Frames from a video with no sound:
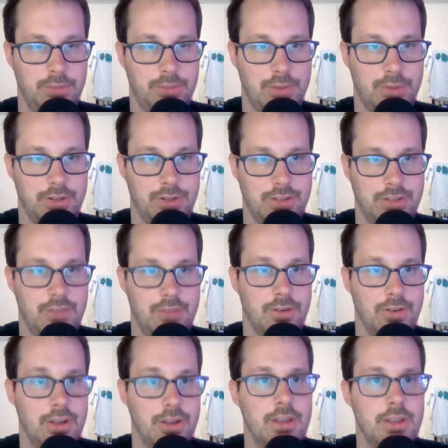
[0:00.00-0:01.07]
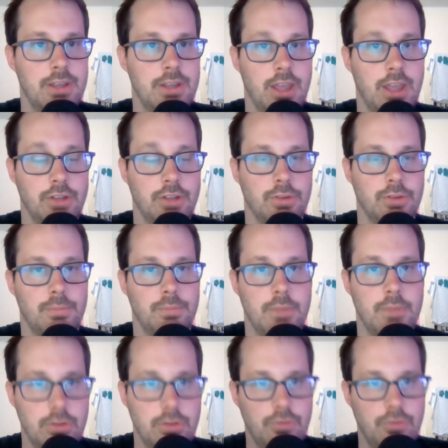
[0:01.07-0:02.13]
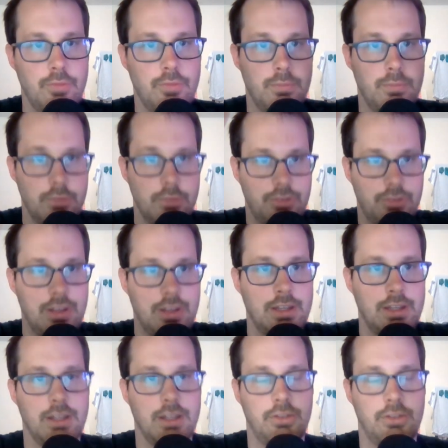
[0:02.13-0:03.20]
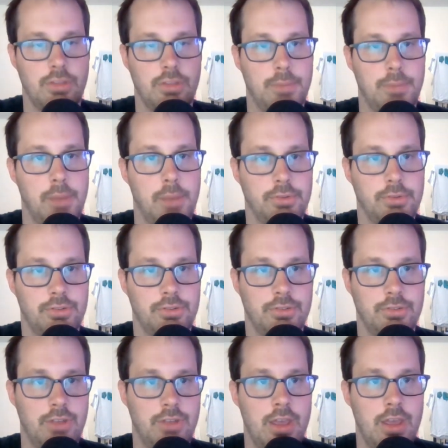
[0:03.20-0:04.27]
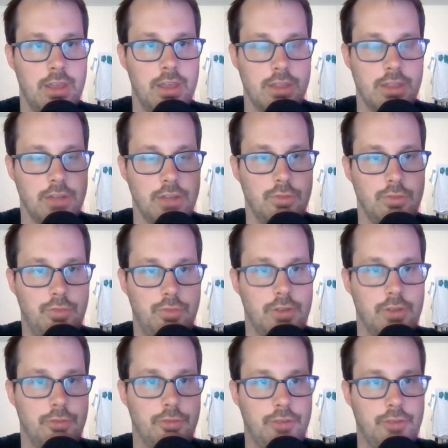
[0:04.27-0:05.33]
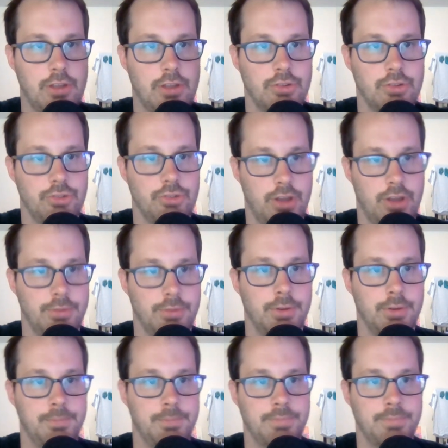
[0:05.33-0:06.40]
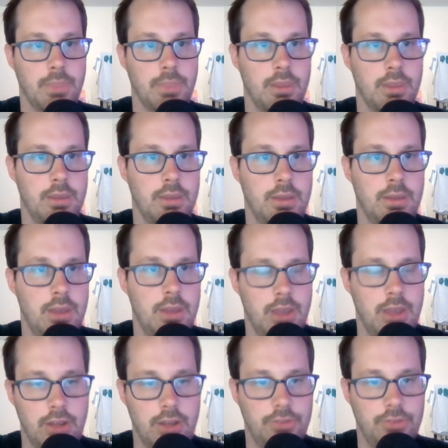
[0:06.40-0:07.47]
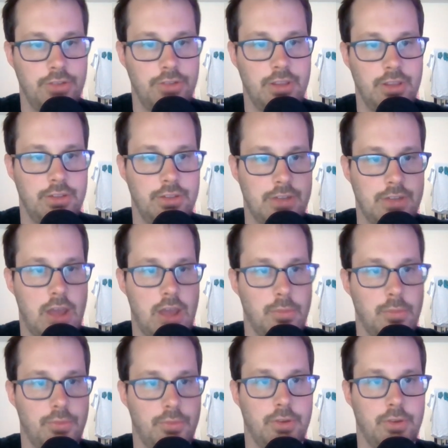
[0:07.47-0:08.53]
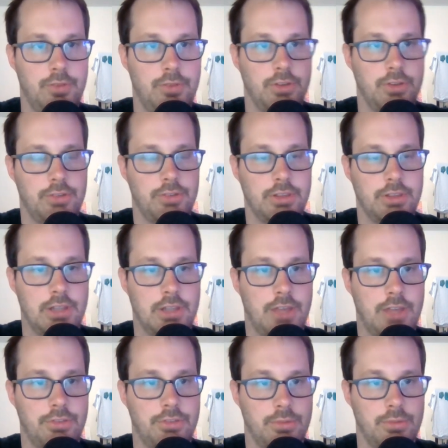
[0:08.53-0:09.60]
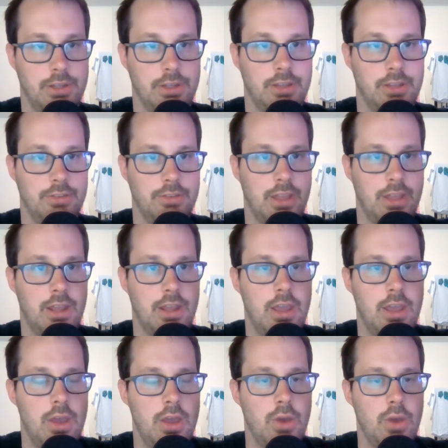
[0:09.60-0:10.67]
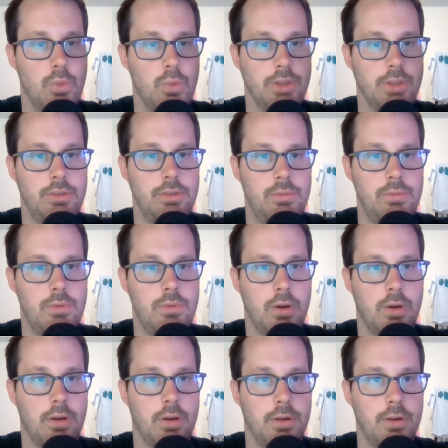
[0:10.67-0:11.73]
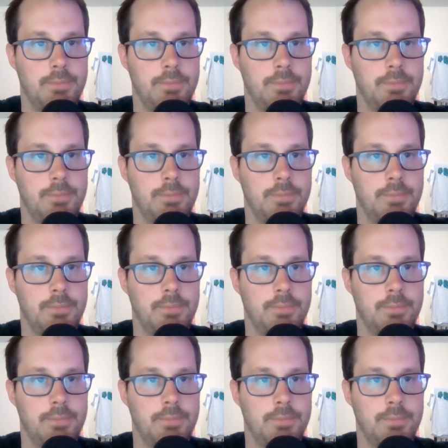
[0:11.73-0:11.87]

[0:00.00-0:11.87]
product ever, and you're sending it to the publishers that you feel fit your genre. And I'll say this now before I finish, like, the last 3, is that when you are